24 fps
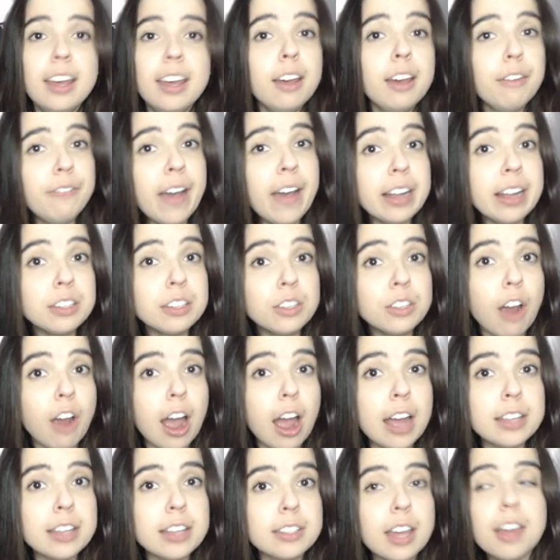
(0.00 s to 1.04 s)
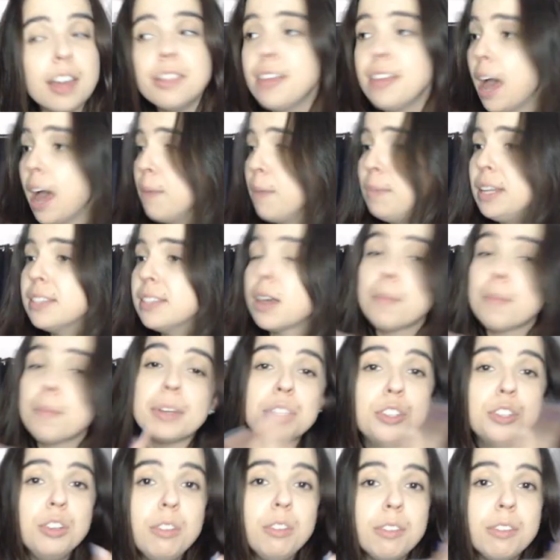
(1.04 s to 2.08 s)
Factorize, that means I must
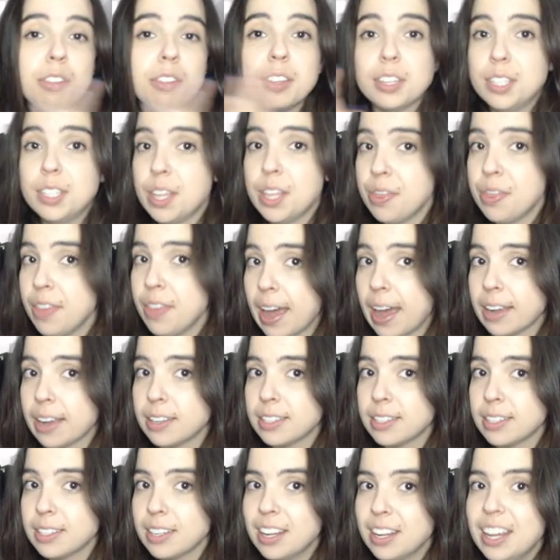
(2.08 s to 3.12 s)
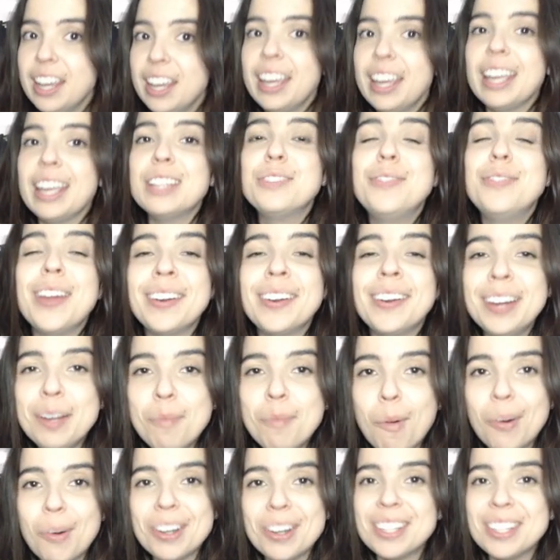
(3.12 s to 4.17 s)
do this and that. It's very
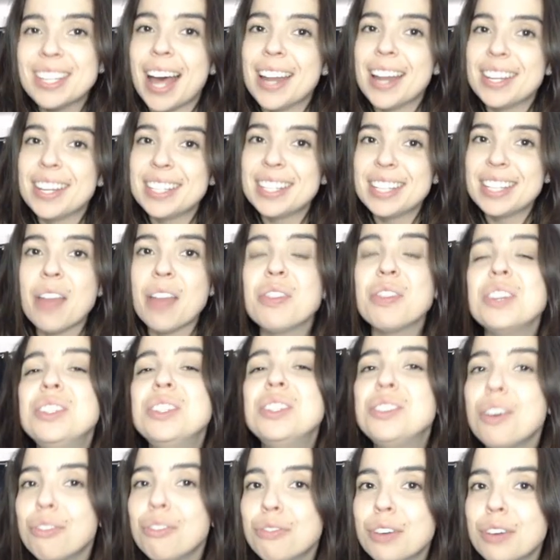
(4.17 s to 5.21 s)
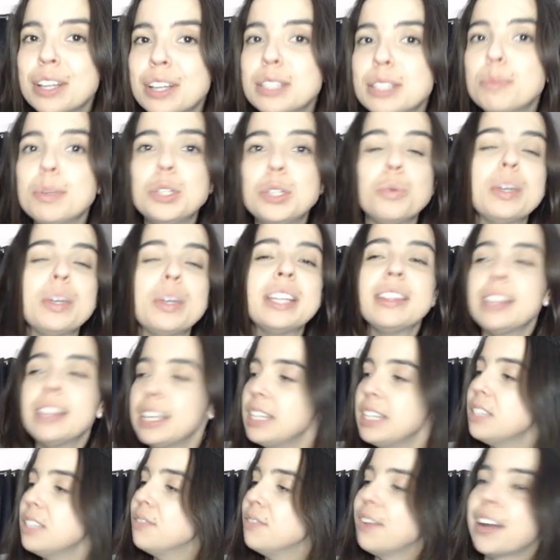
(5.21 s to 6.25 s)
important to understand the difference between
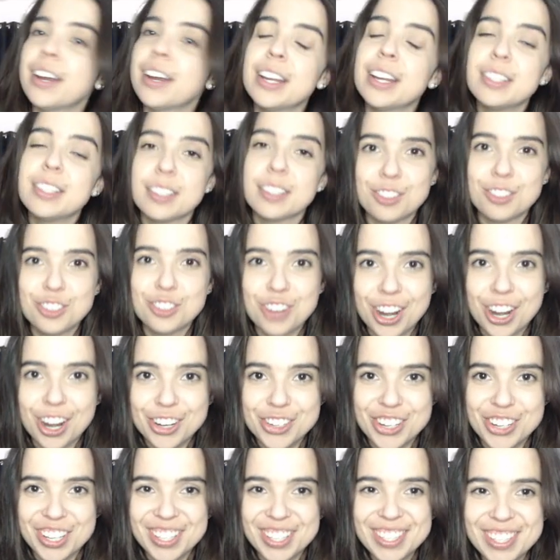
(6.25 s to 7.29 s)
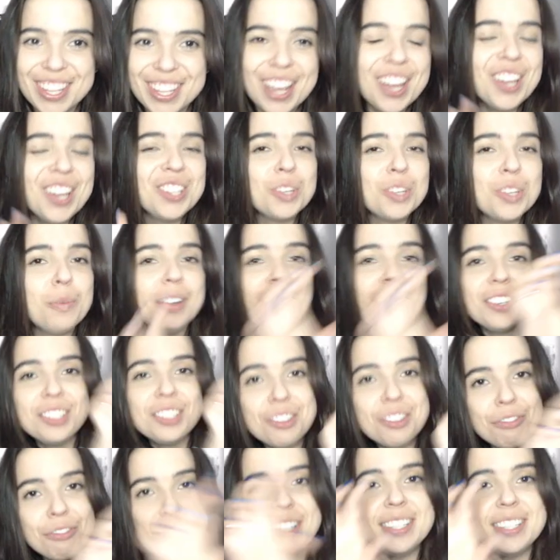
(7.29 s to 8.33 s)
these various instructions. So we've got
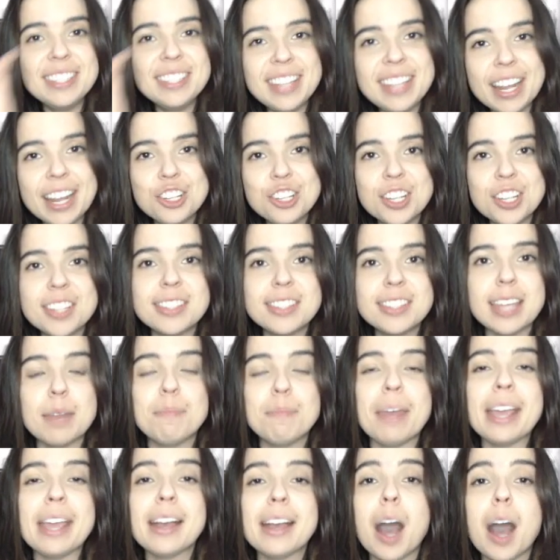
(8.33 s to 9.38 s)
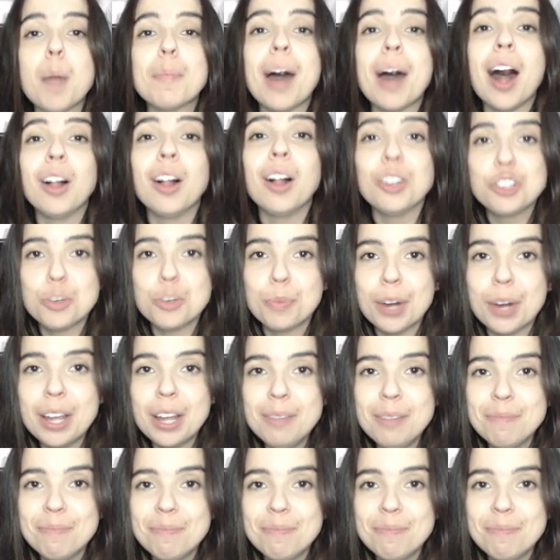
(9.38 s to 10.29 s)
different sections that make up algebra,